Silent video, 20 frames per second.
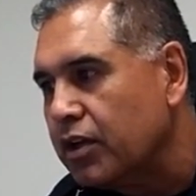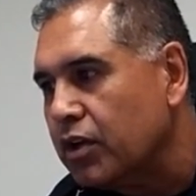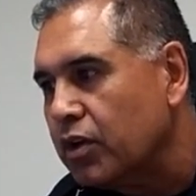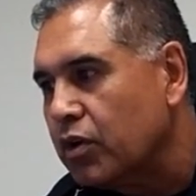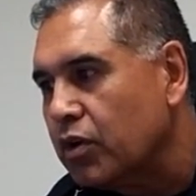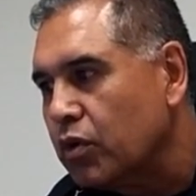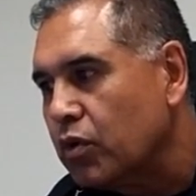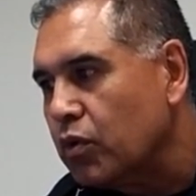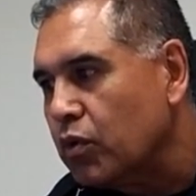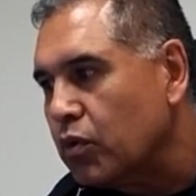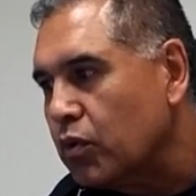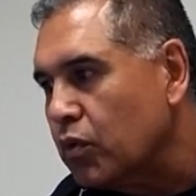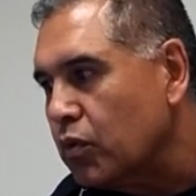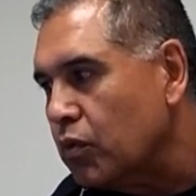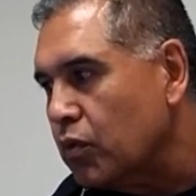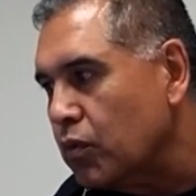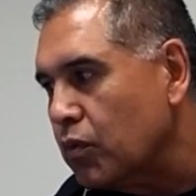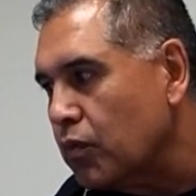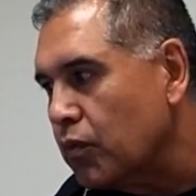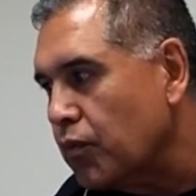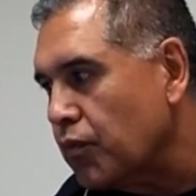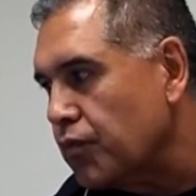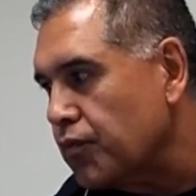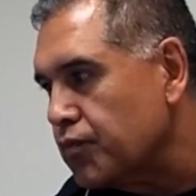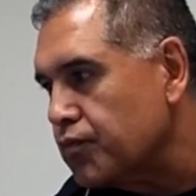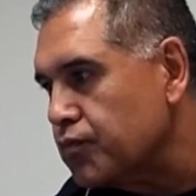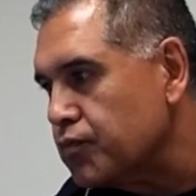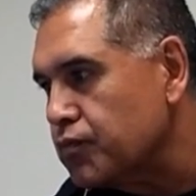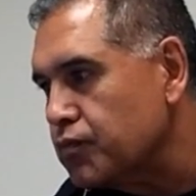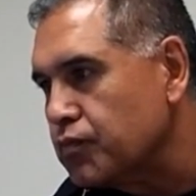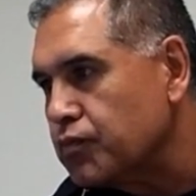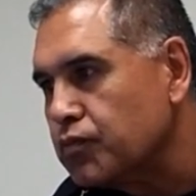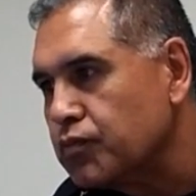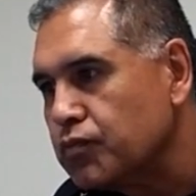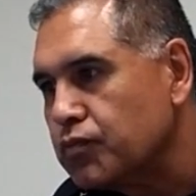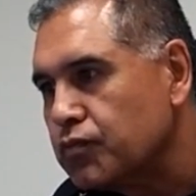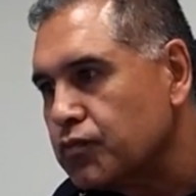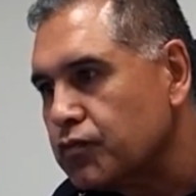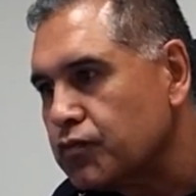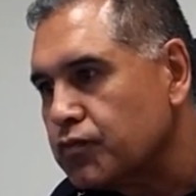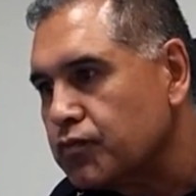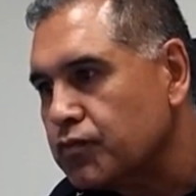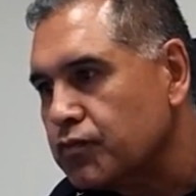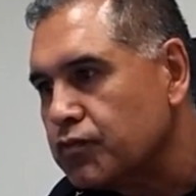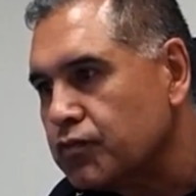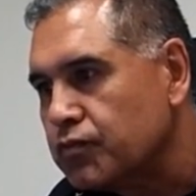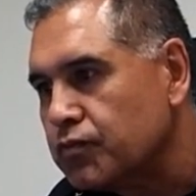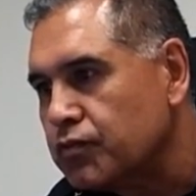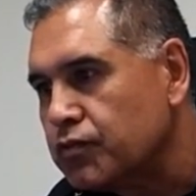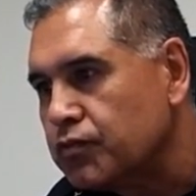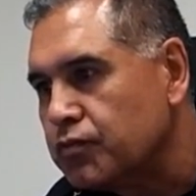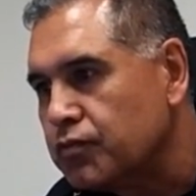Nothing is said.